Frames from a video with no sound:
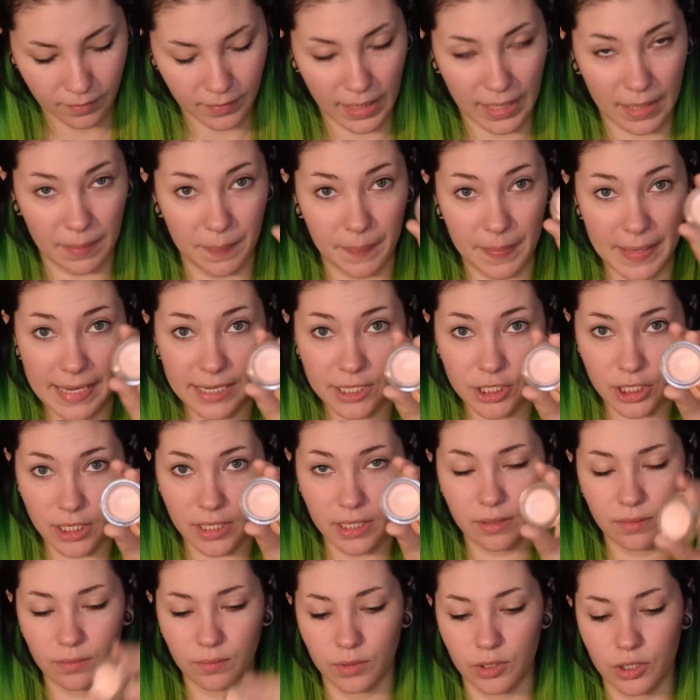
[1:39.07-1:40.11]
and peachy,
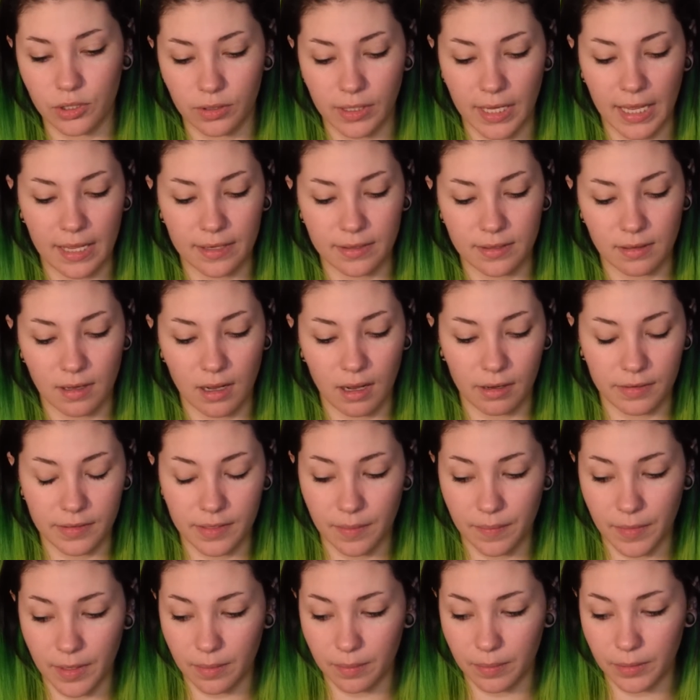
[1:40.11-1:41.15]
which will cancel out
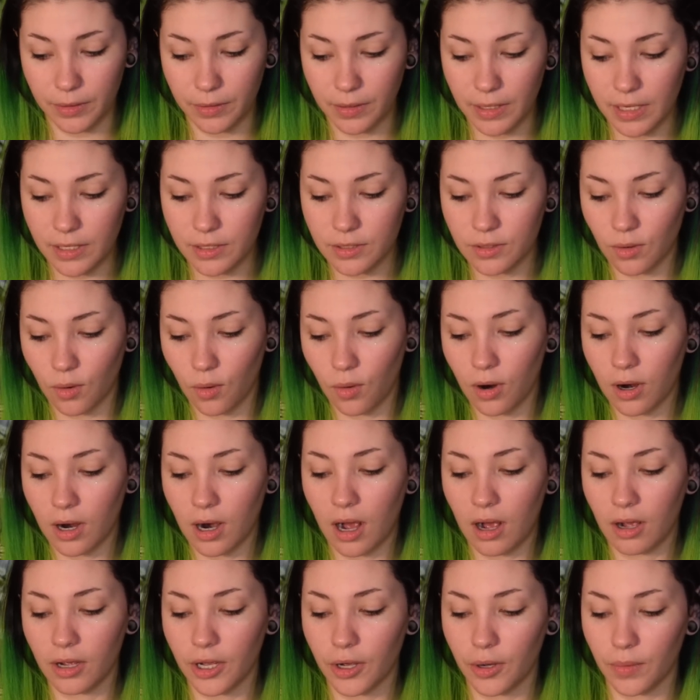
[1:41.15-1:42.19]
some of the blueness, or
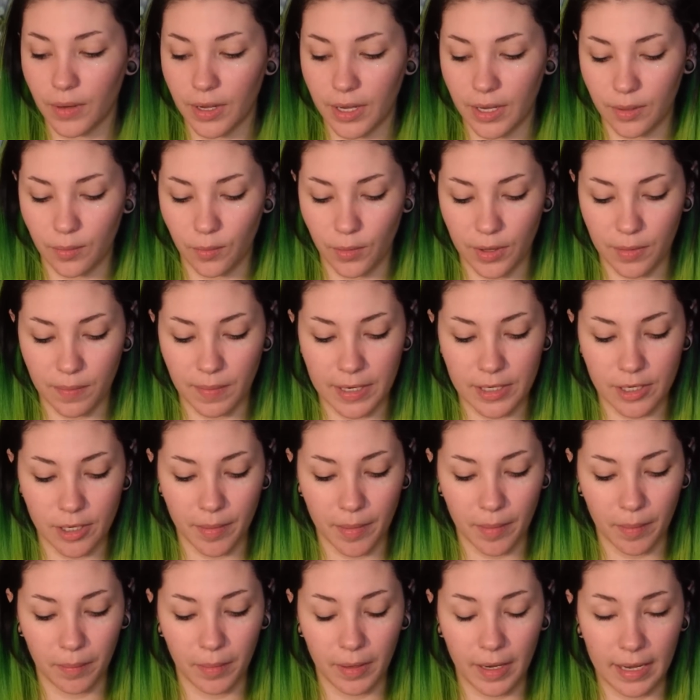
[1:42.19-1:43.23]
I'll go in with my
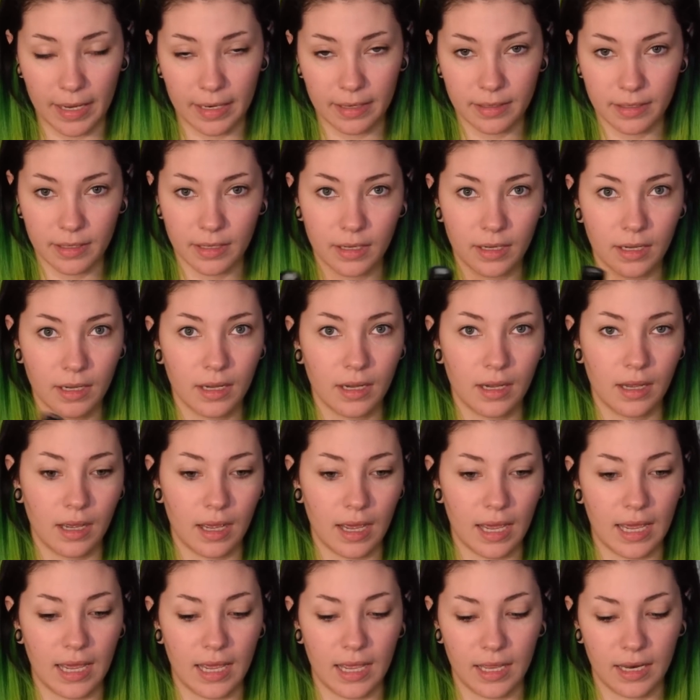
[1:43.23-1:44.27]
Dermablend,
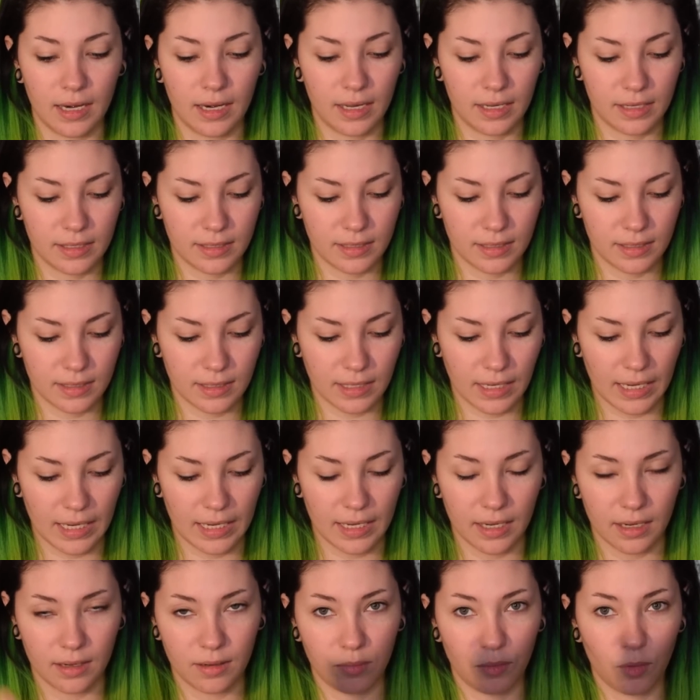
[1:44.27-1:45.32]
and this is like
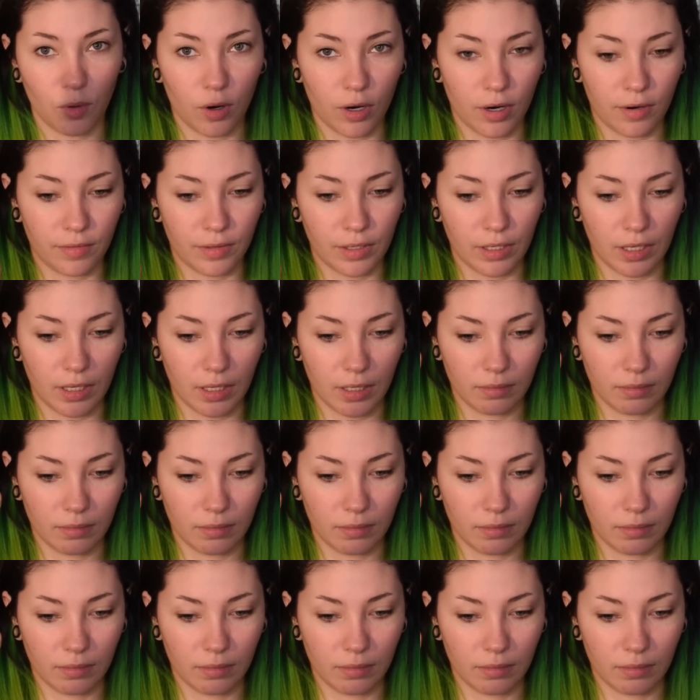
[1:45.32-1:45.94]
more of a,